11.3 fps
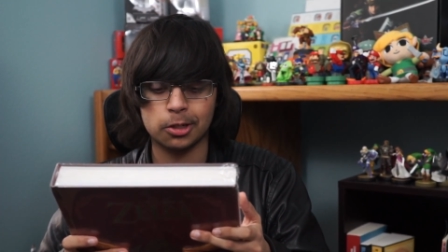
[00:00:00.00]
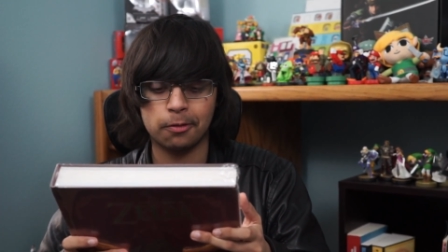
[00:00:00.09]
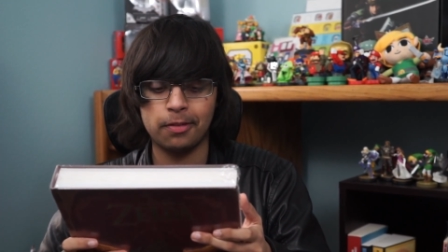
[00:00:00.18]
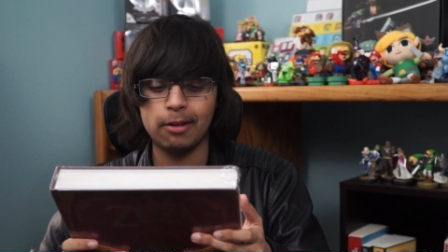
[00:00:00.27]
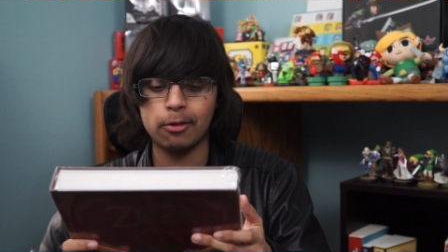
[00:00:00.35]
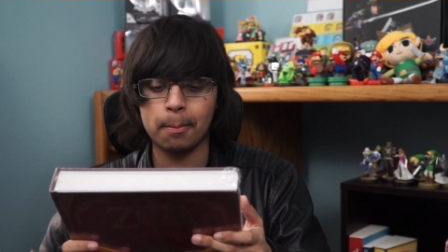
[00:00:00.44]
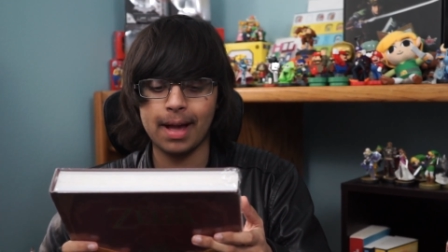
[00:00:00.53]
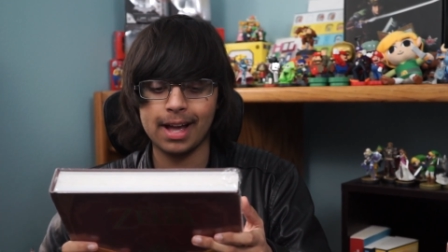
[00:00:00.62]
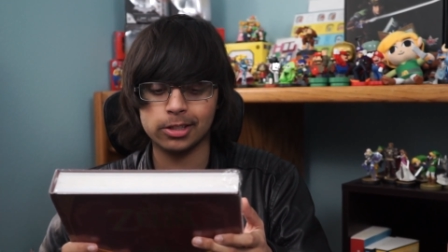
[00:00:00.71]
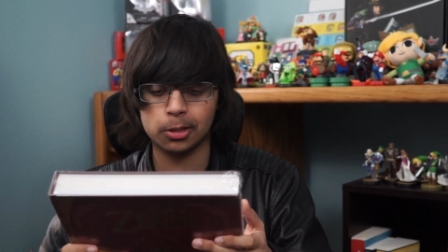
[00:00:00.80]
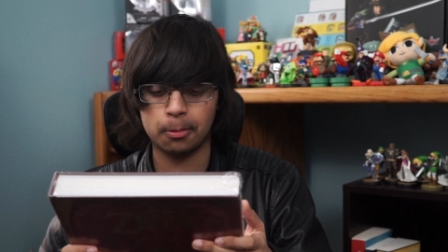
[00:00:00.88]
your favorite
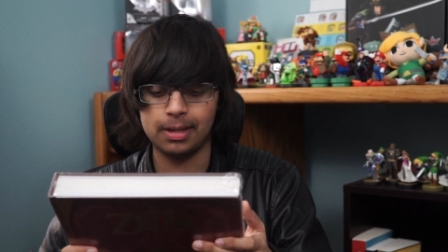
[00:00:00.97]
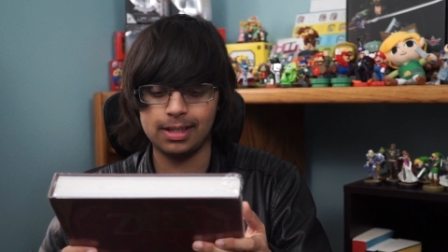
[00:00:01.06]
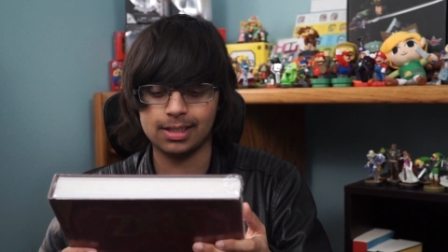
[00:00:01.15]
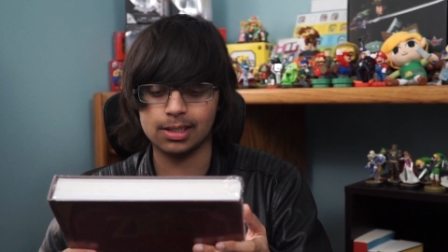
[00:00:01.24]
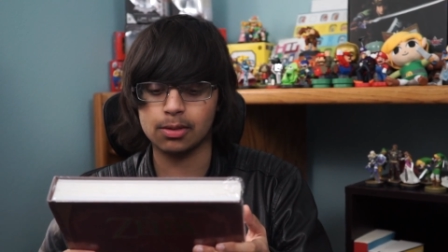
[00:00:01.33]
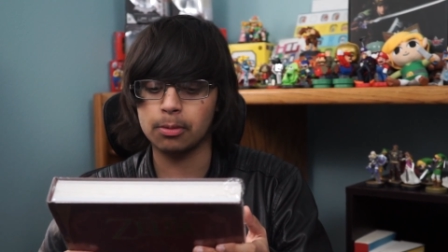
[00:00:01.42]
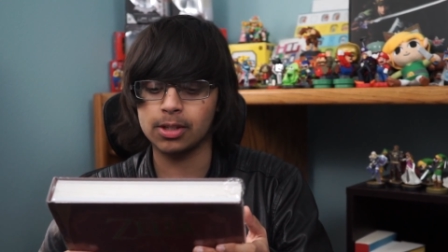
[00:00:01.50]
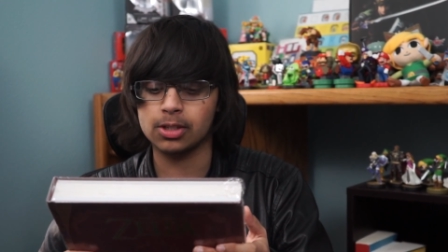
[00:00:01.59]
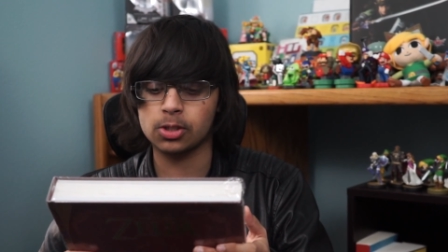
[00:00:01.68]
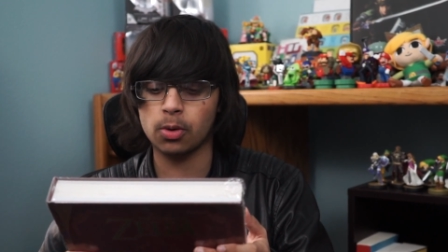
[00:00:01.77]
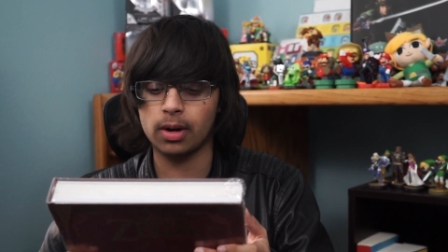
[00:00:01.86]
masterpieces from
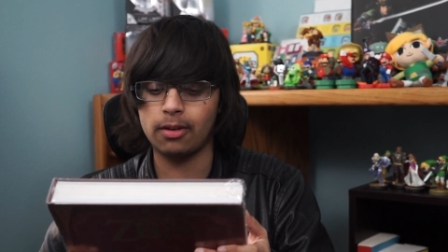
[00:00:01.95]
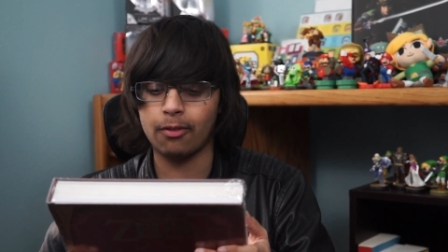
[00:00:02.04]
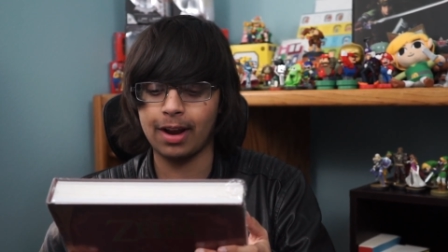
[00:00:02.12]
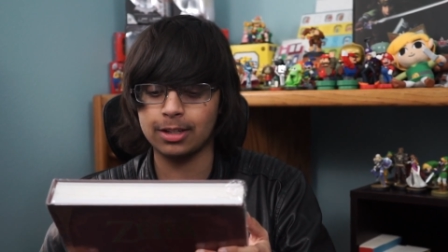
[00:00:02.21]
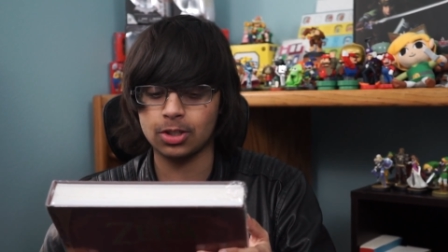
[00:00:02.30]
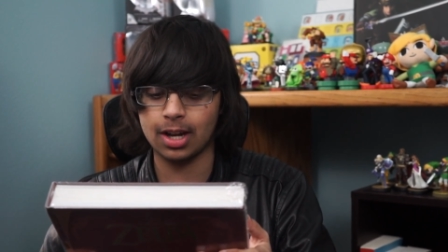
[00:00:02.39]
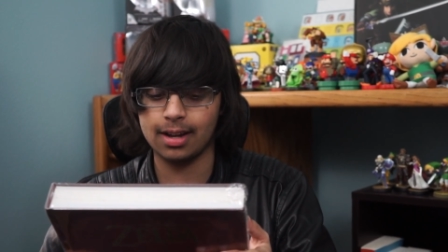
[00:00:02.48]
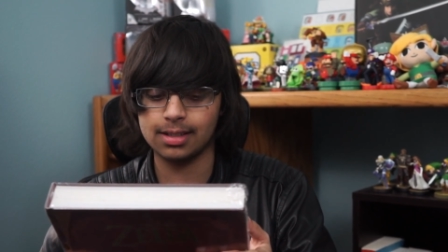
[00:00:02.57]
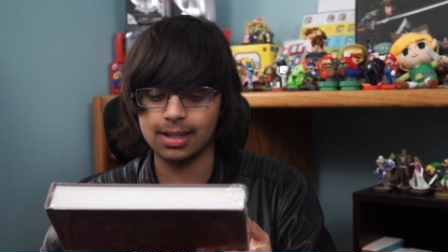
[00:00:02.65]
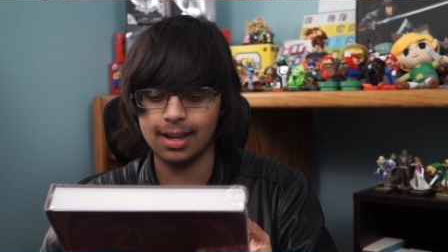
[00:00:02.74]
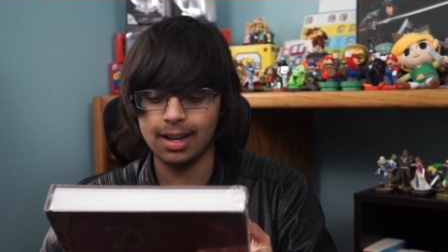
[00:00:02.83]
this storied
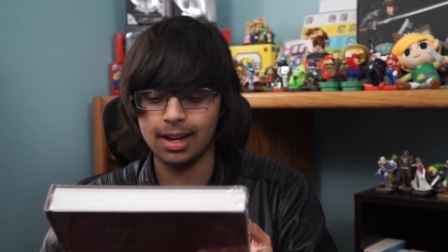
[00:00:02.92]
franchise,